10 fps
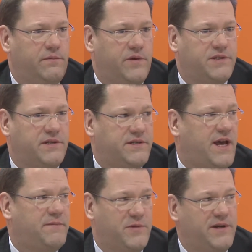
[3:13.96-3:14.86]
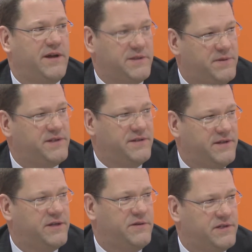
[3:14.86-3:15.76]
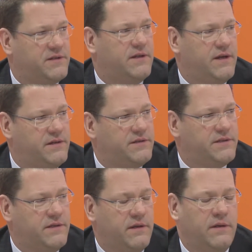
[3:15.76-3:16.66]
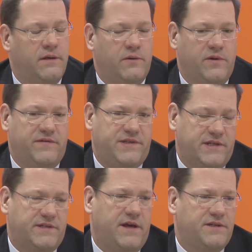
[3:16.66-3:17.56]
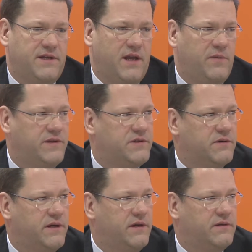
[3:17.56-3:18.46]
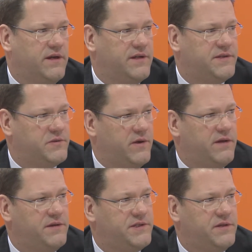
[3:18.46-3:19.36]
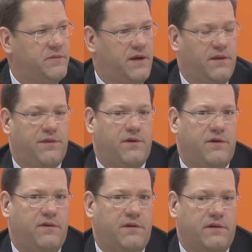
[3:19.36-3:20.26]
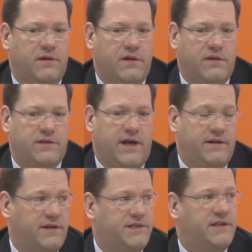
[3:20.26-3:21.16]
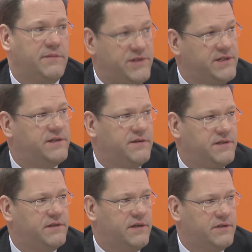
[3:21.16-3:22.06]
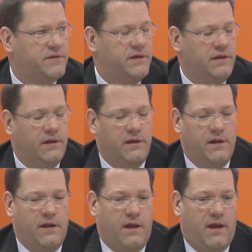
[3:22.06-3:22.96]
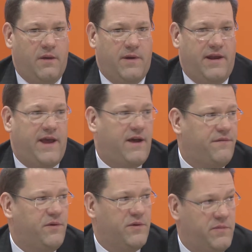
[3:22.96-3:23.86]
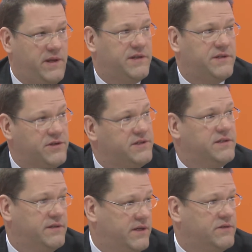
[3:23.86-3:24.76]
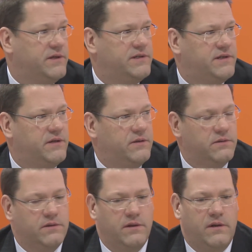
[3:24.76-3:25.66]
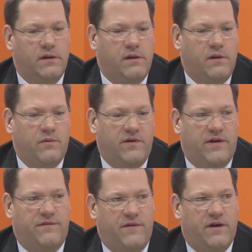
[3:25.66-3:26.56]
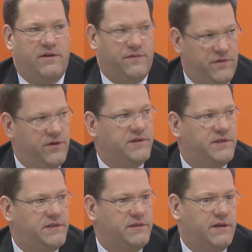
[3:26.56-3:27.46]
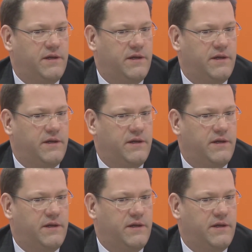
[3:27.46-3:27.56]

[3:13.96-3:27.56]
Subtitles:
most of the top 20 hospitals in the country as our clients. We have 6,000 ambulatory clients as well, so about a third of the diagnostic imaging centers in the country, and about half the orthopedic surgeons in the country. So we've got a very diverse